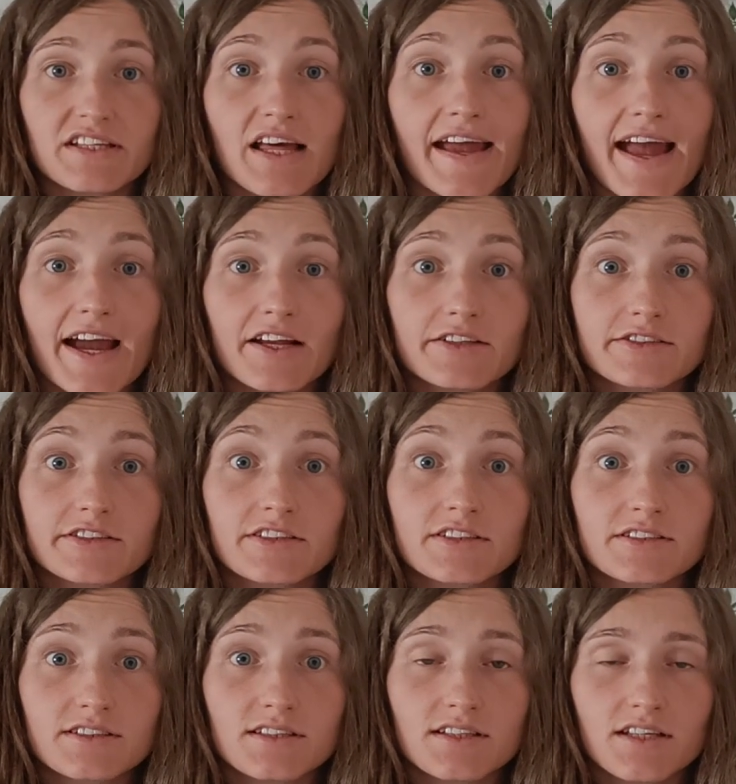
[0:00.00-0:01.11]

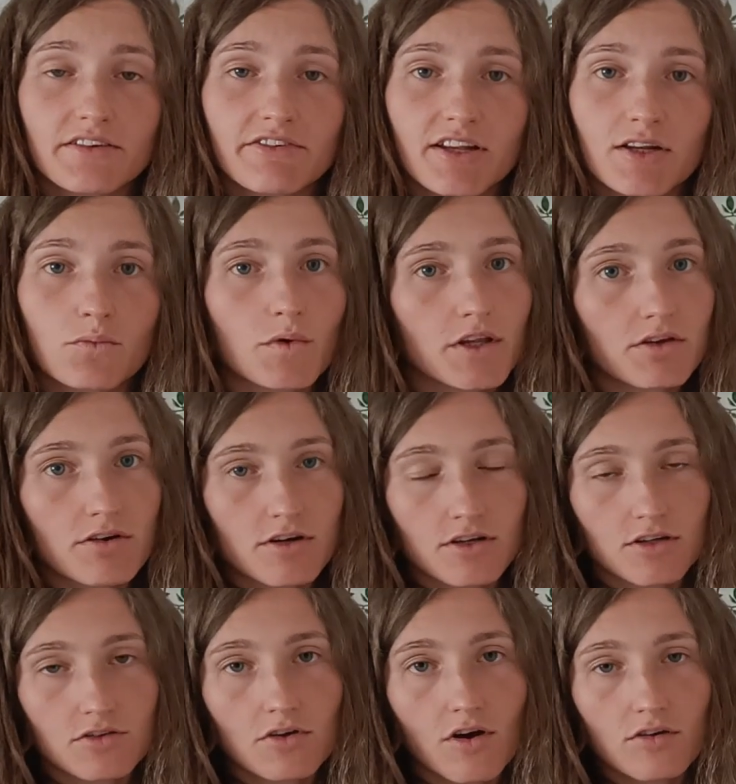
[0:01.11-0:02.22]
diagnosis even when you're
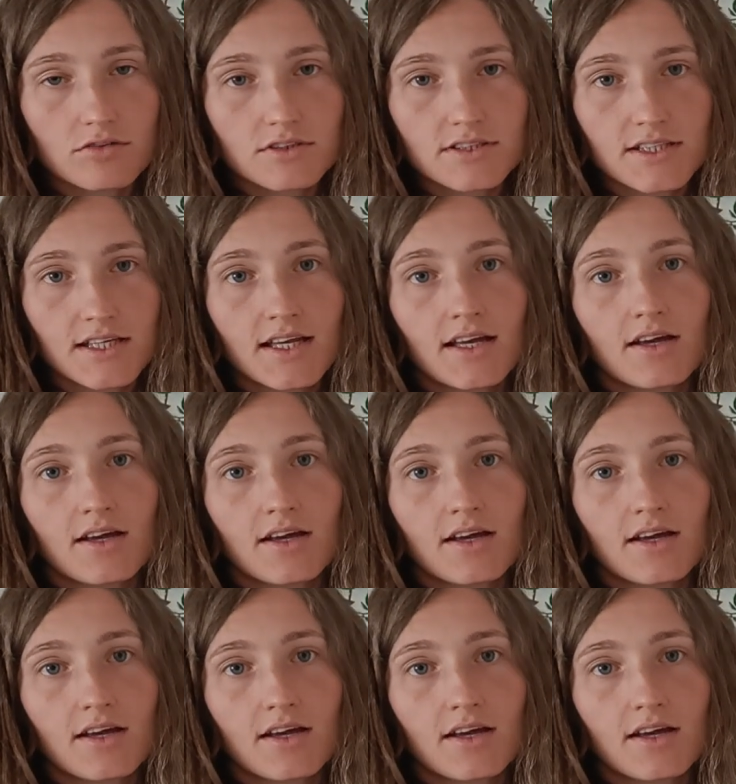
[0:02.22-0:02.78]
an adult